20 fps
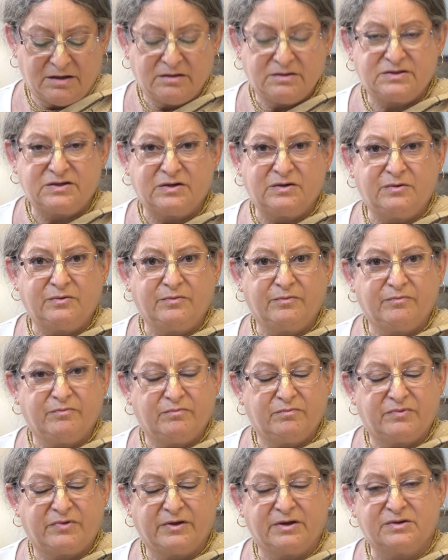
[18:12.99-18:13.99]
So
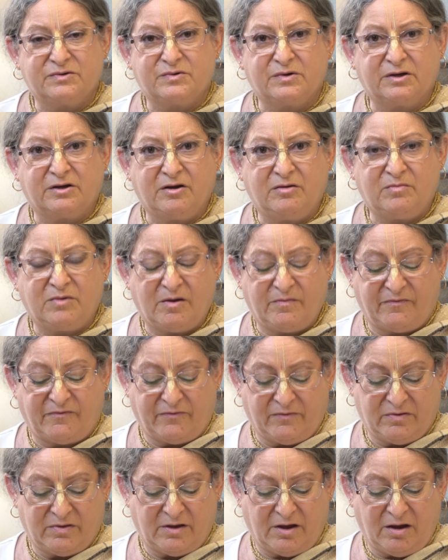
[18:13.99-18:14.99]
things would come up
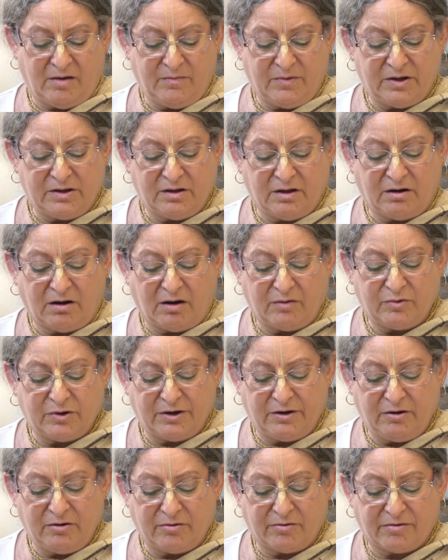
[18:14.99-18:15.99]
for them, and then I
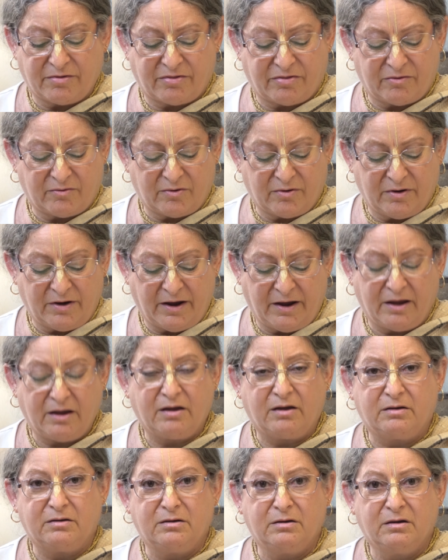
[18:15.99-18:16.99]
would hear third
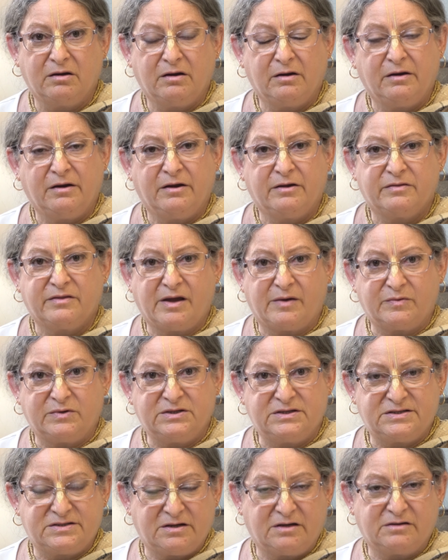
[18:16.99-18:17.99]
hand that
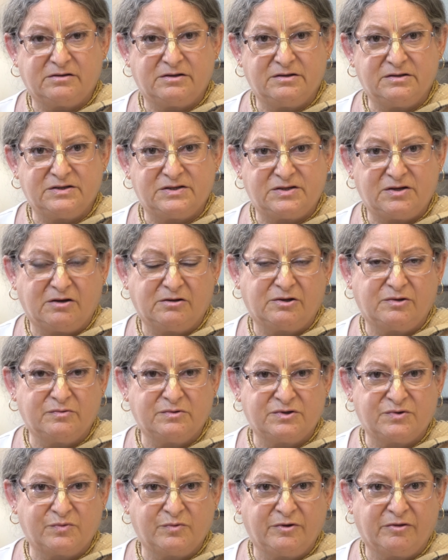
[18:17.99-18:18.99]
when such and such
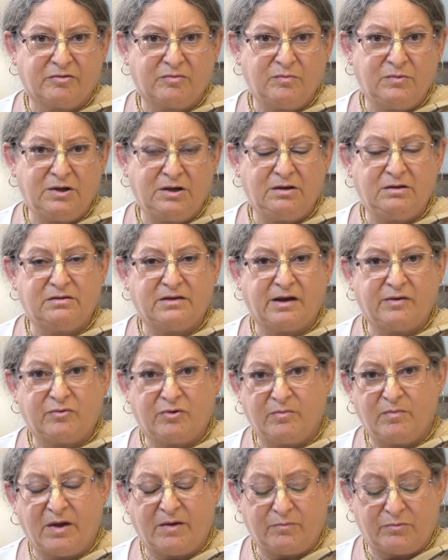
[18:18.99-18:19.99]
was with me, they
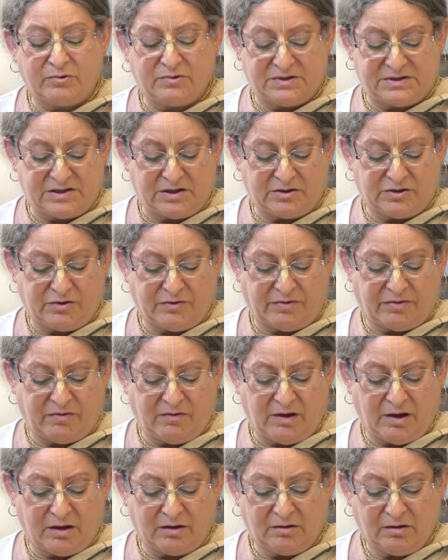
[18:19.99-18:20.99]
remembered such a
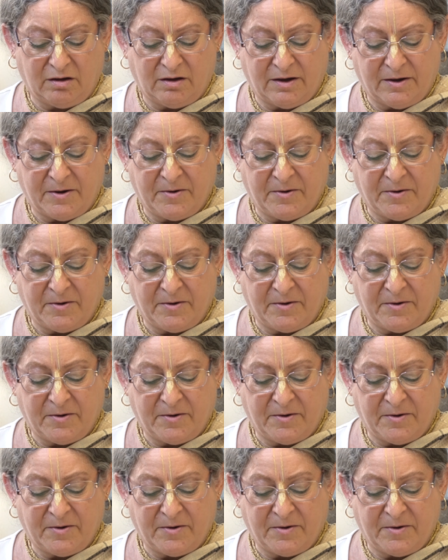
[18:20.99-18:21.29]
thing